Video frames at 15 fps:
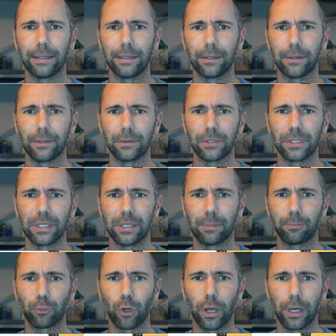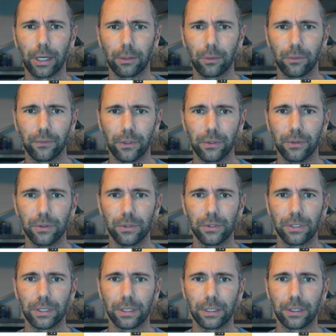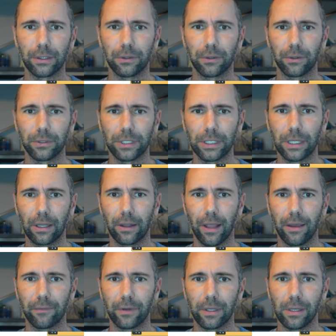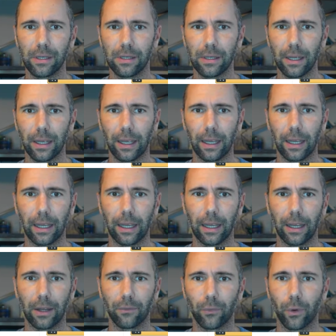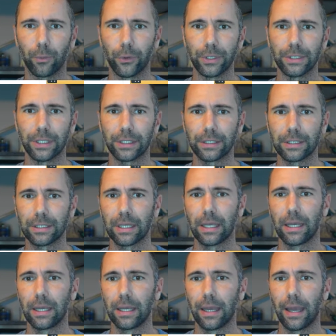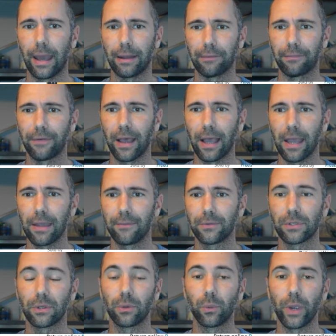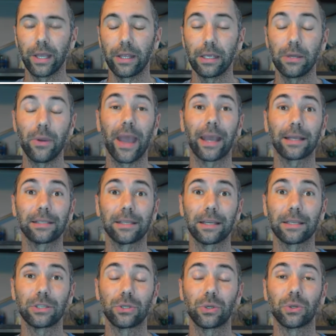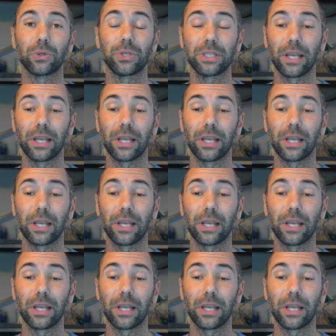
you'll see the product reviews, 1311 and 4.6 out of 5. So the way that you access your